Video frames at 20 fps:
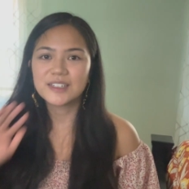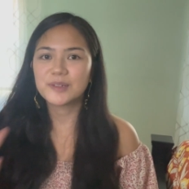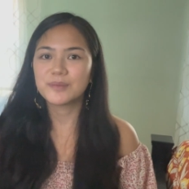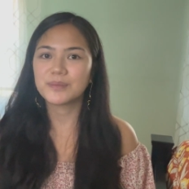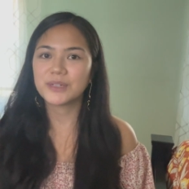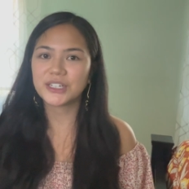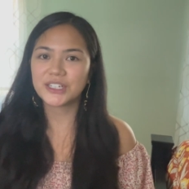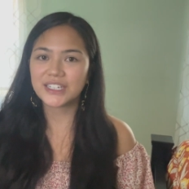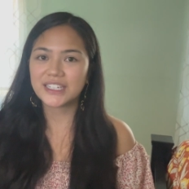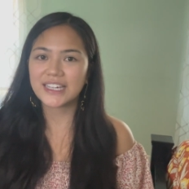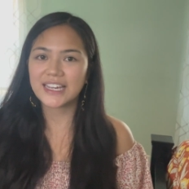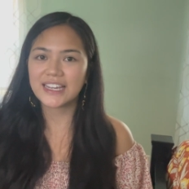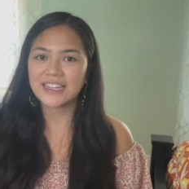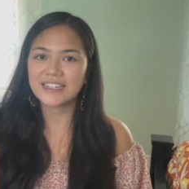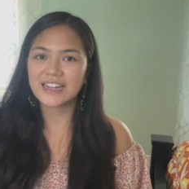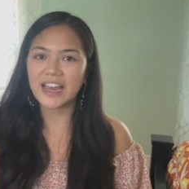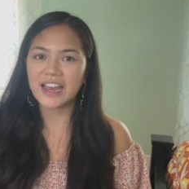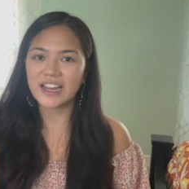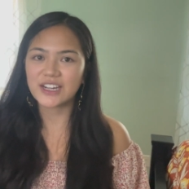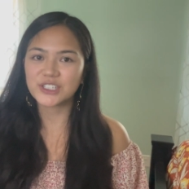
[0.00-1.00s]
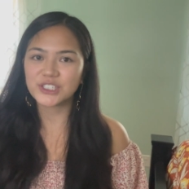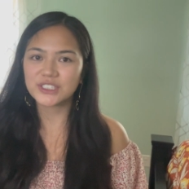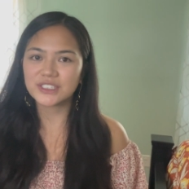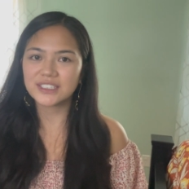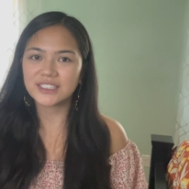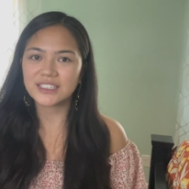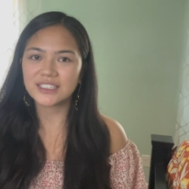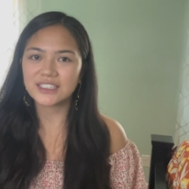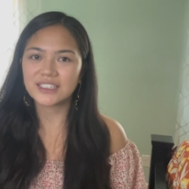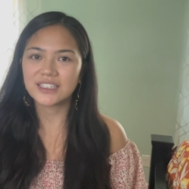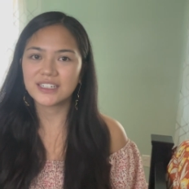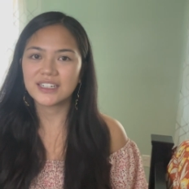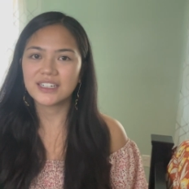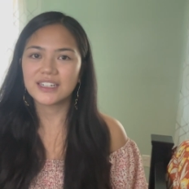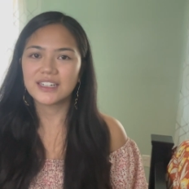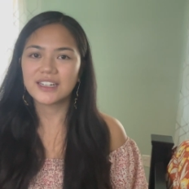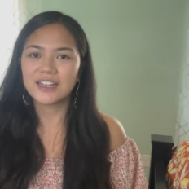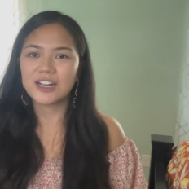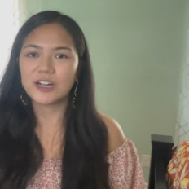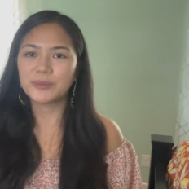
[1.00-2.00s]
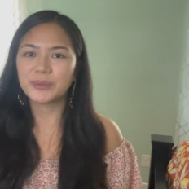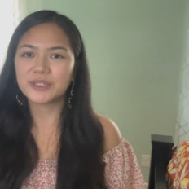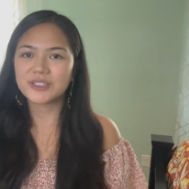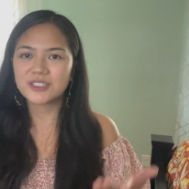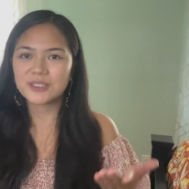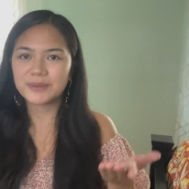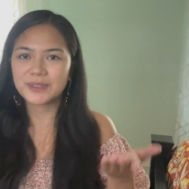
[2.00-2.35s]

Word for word: Mary Kate and Ashley. I'll put some